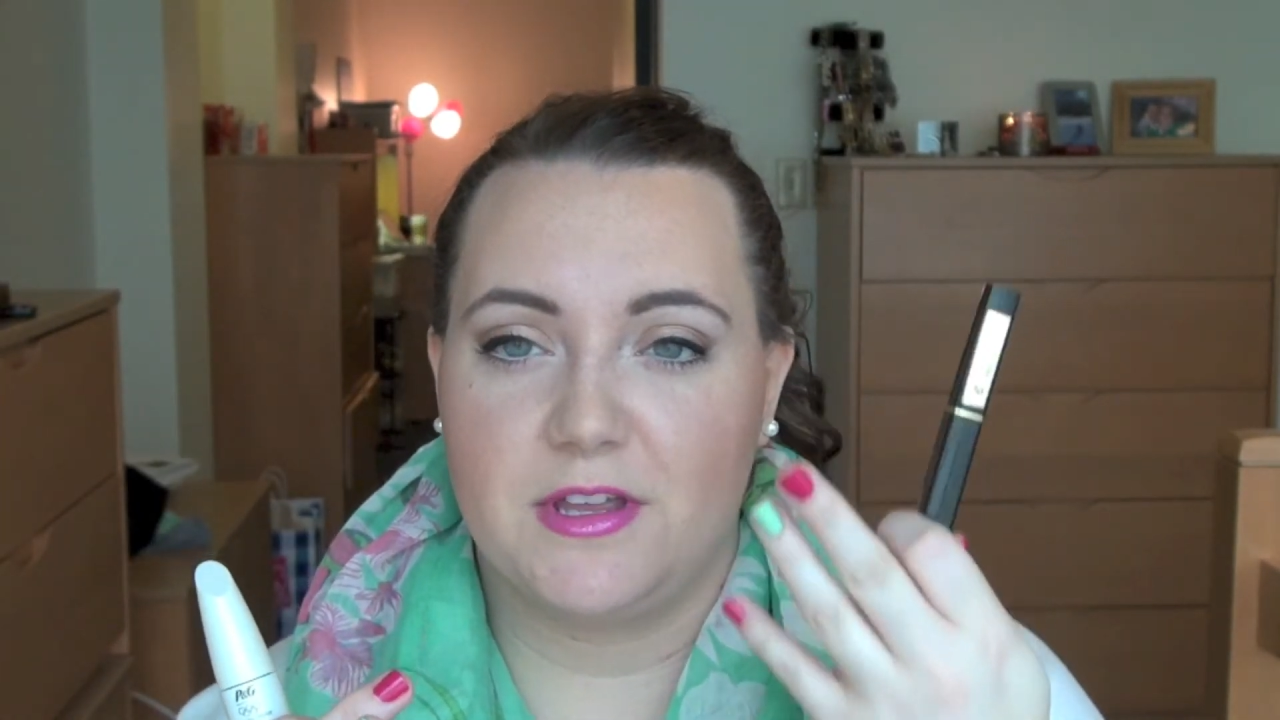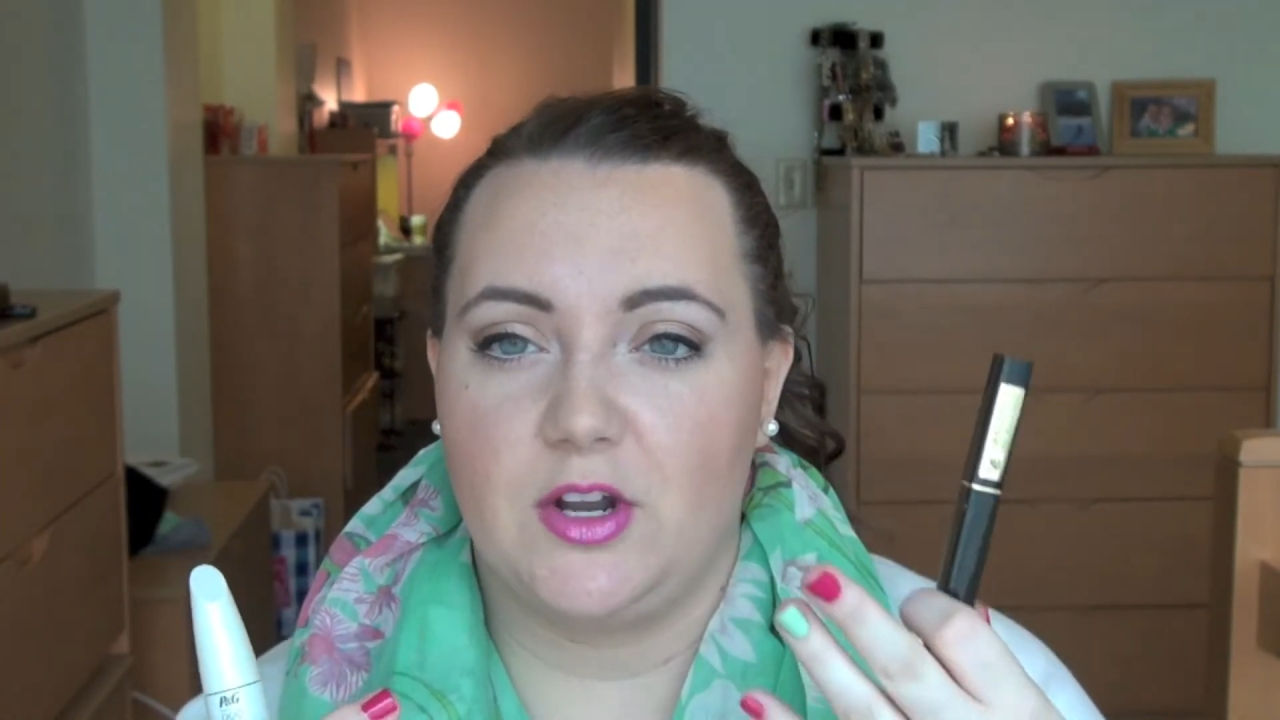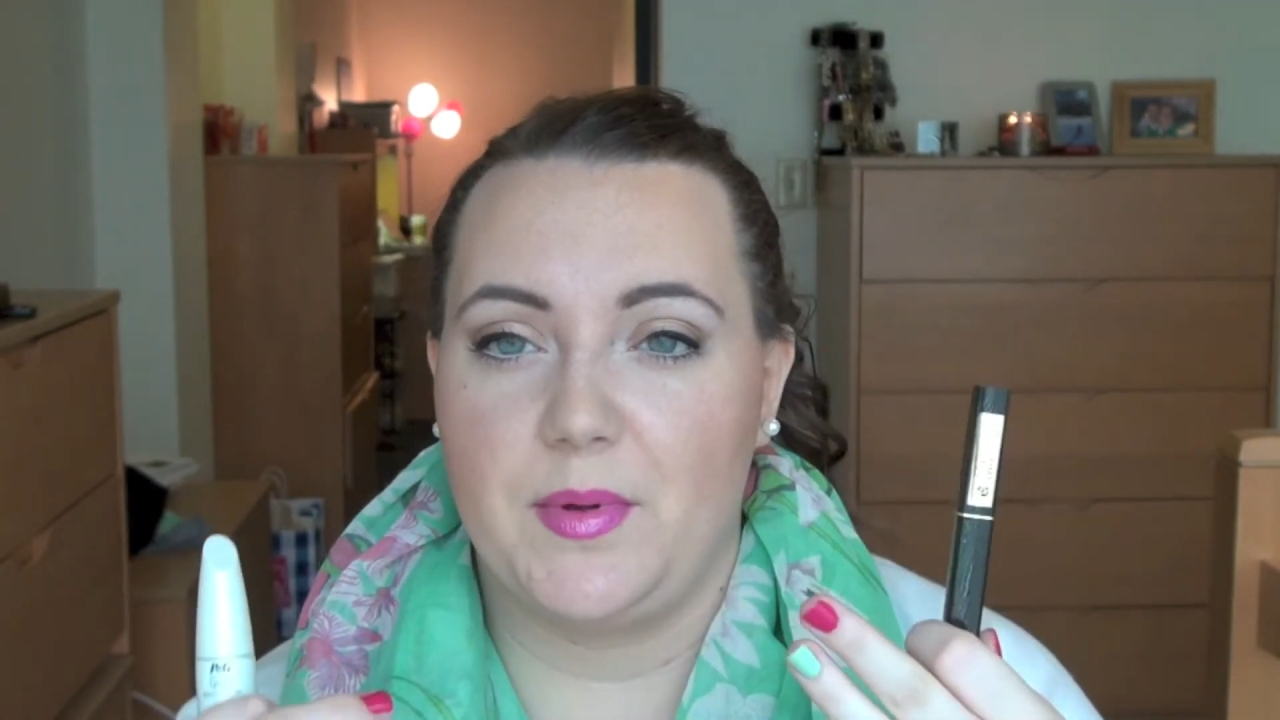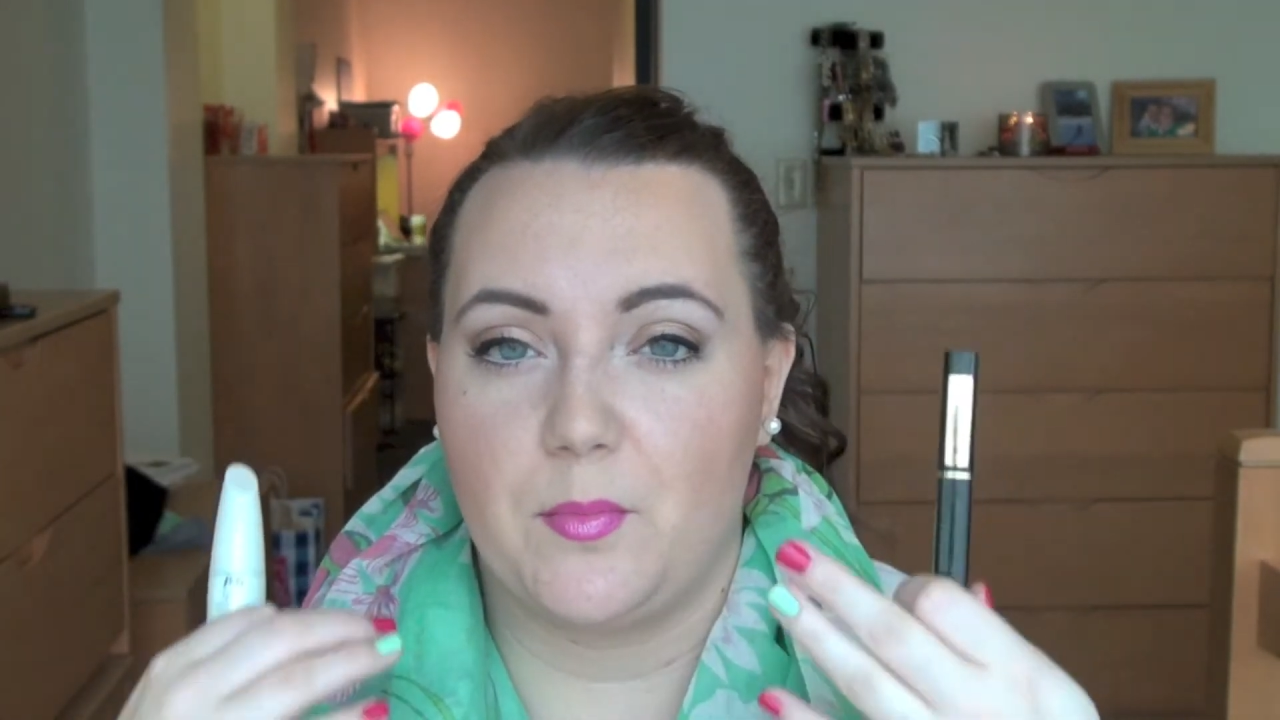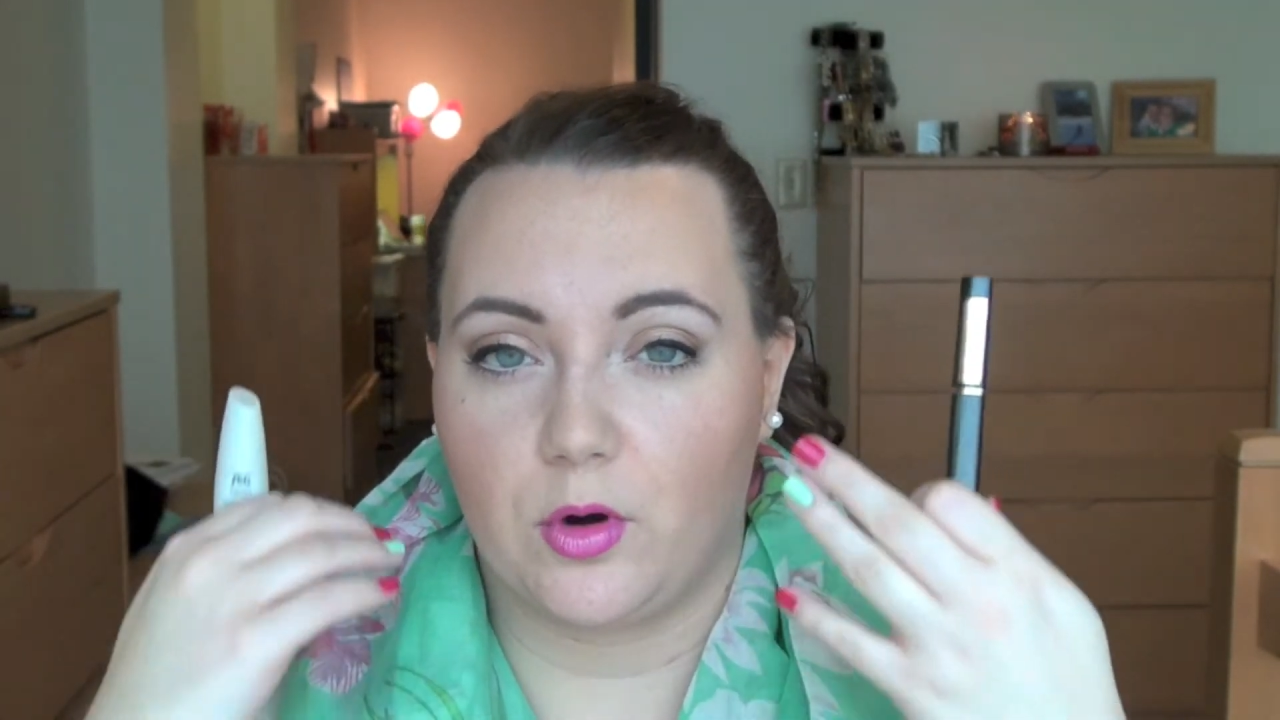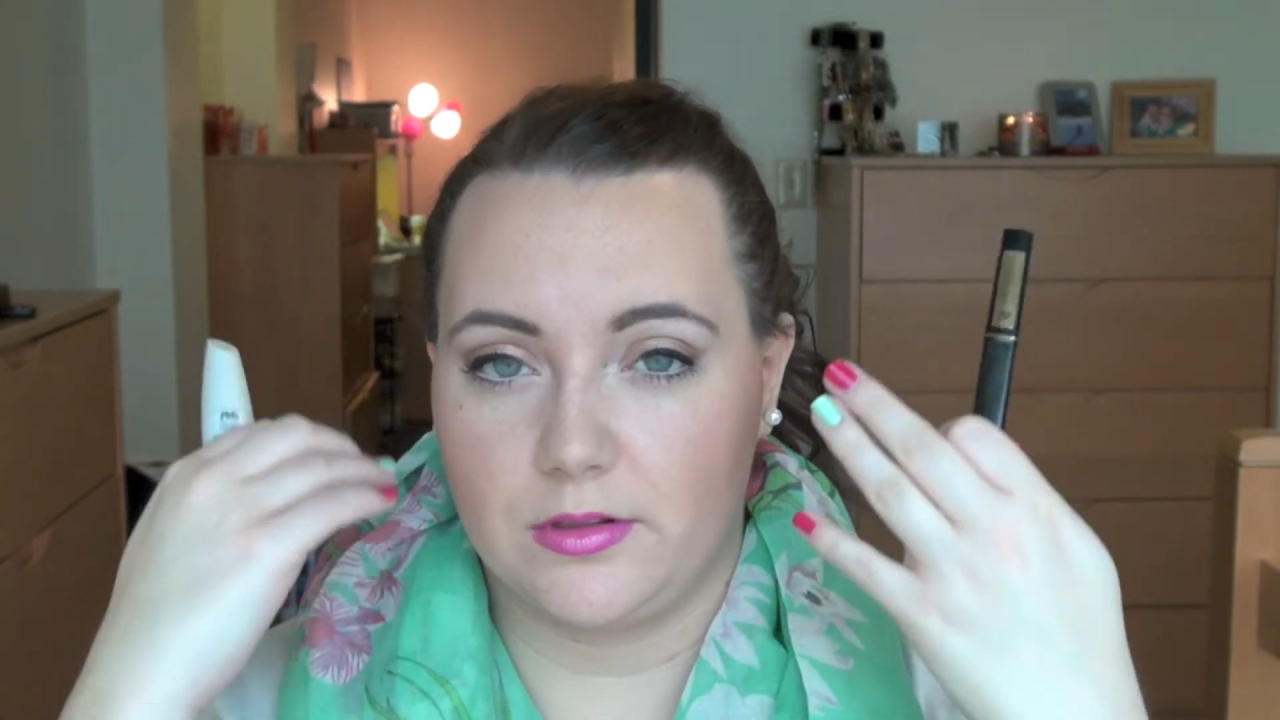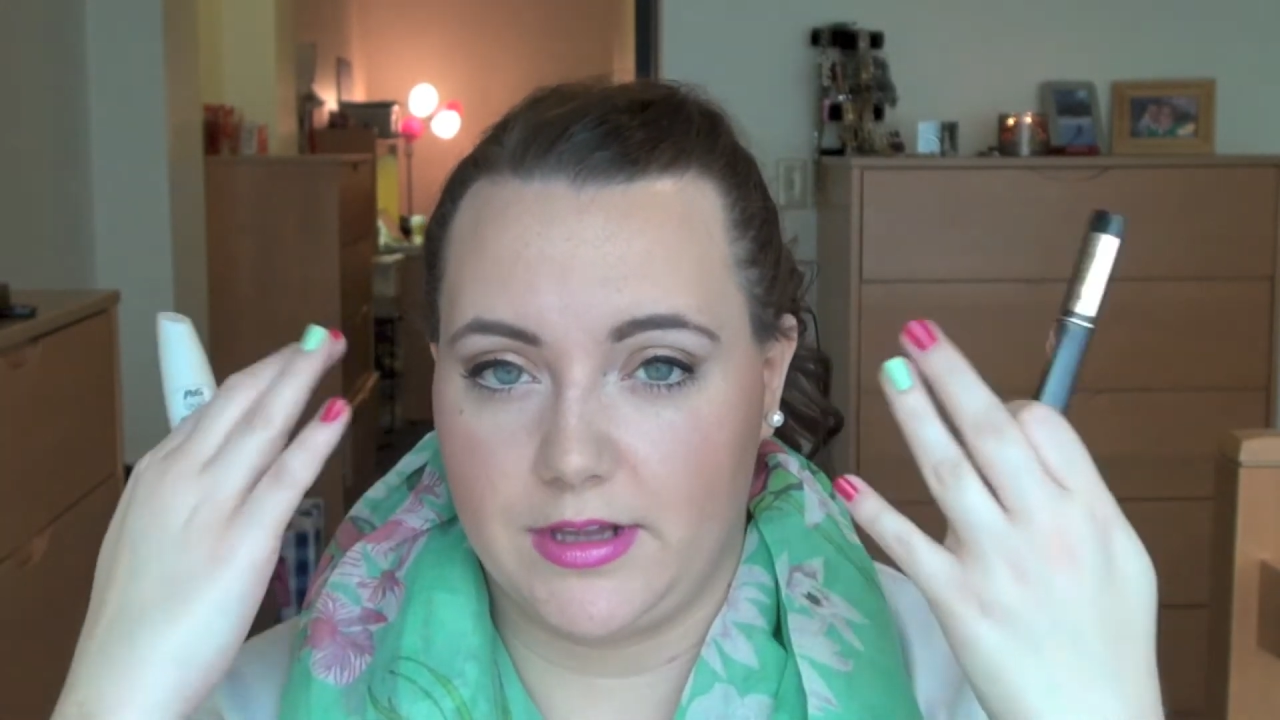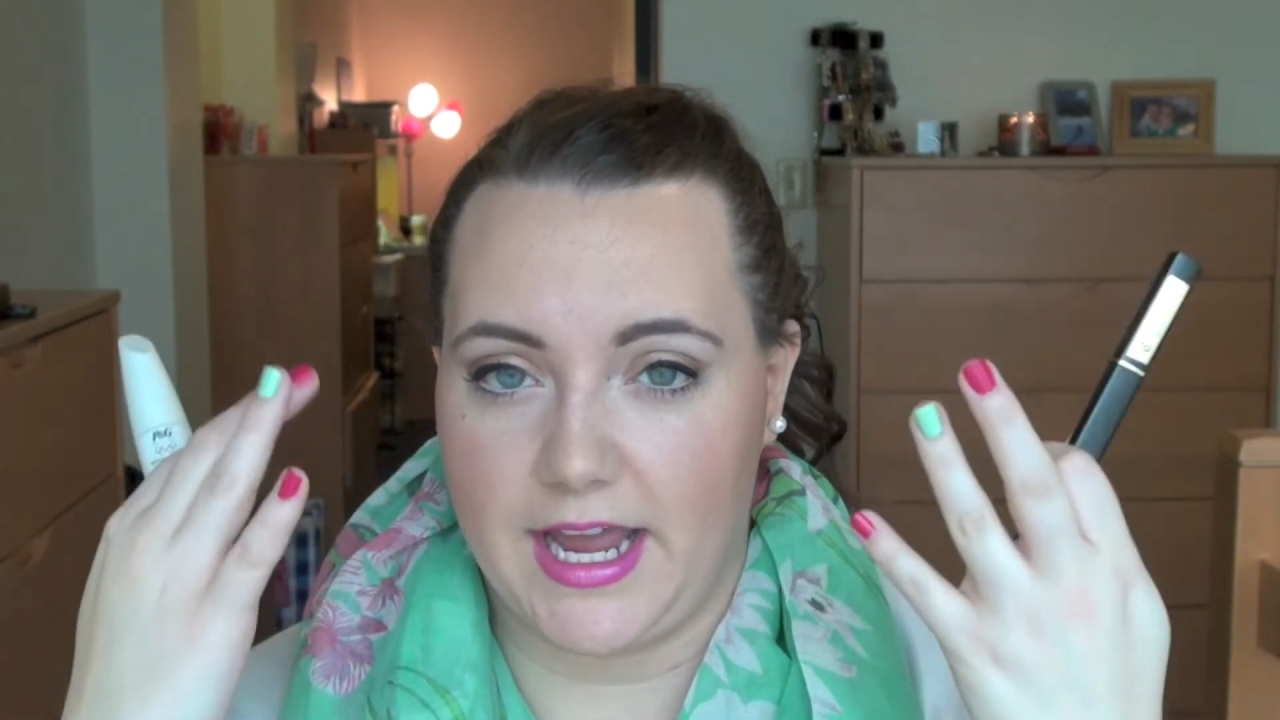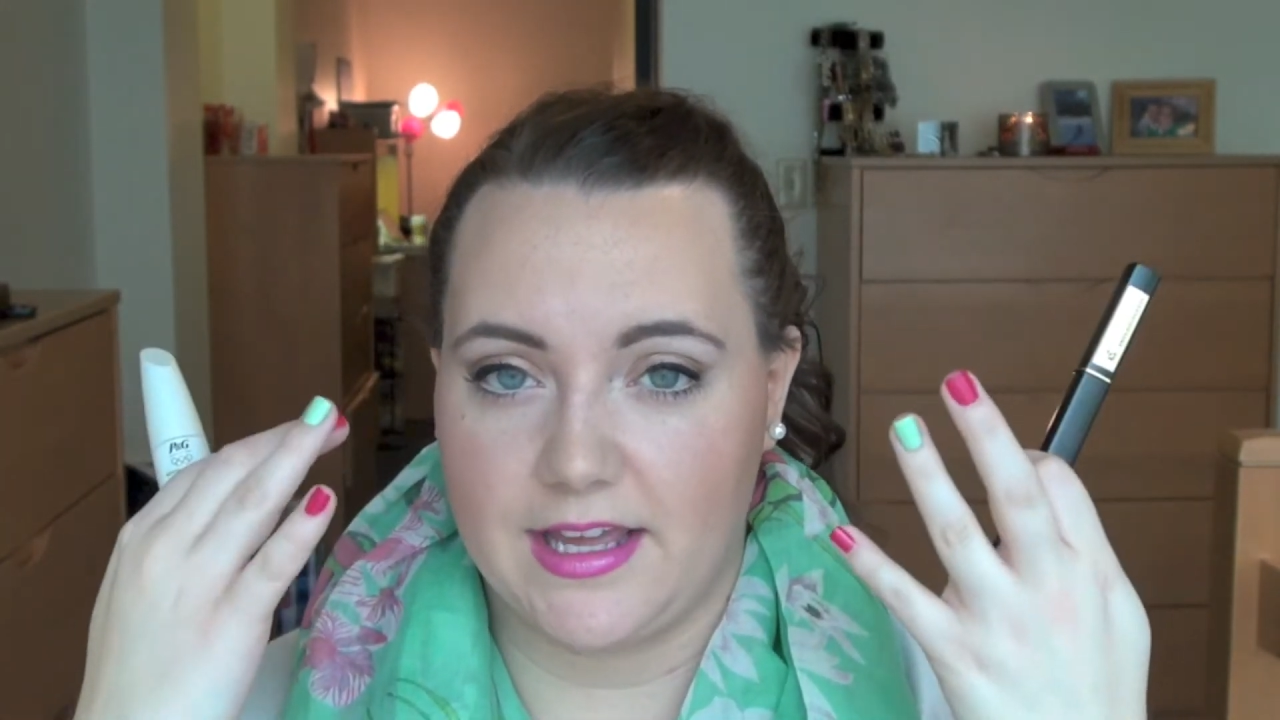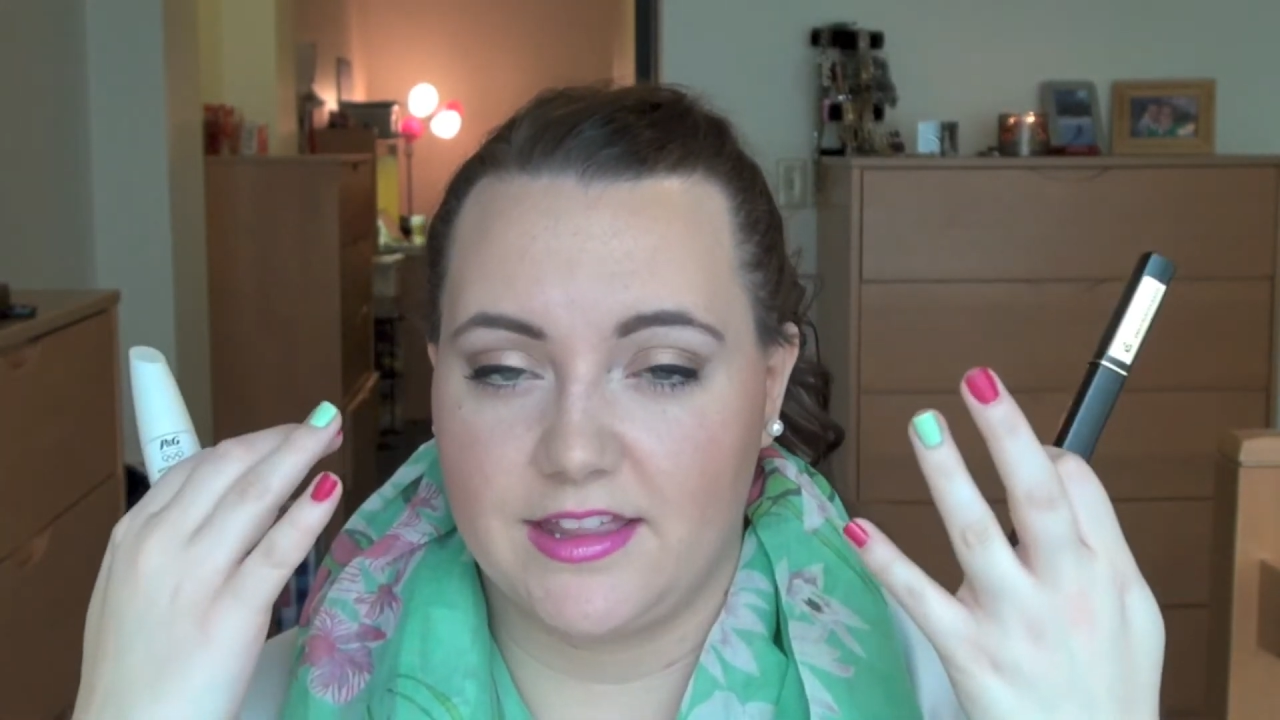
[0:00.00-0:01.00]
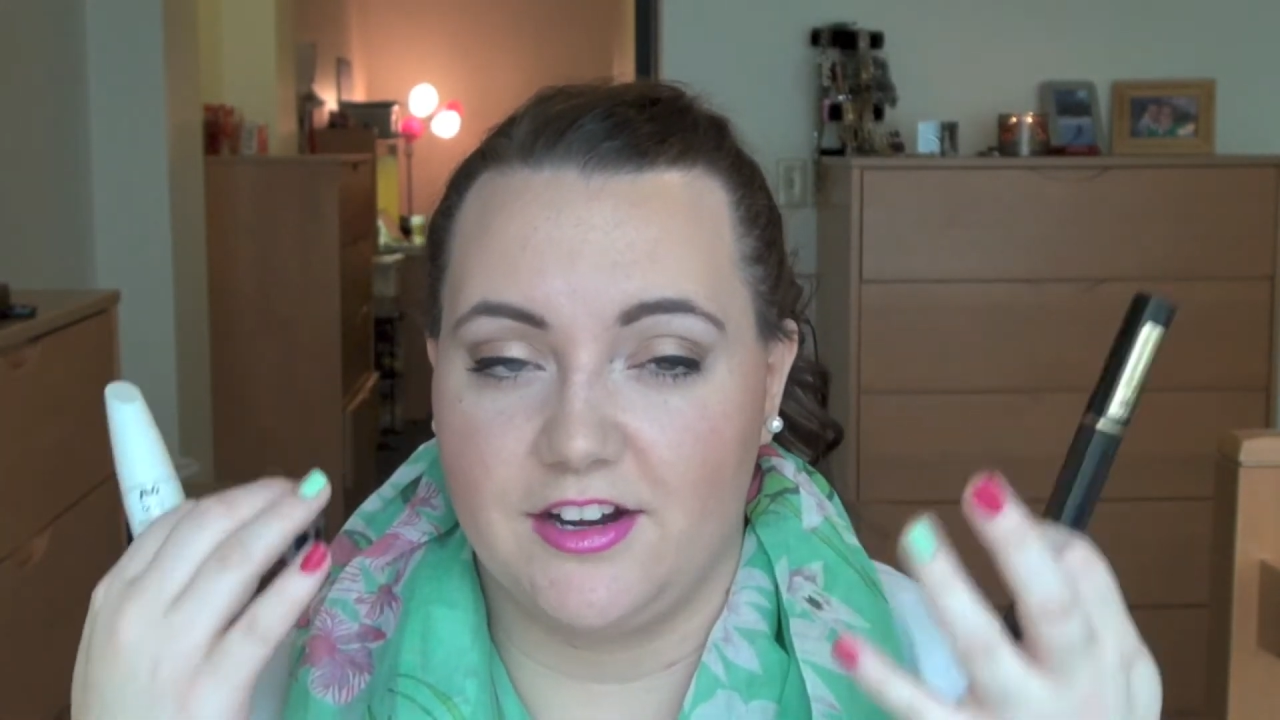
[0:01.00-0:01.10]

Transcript: me a little bit more length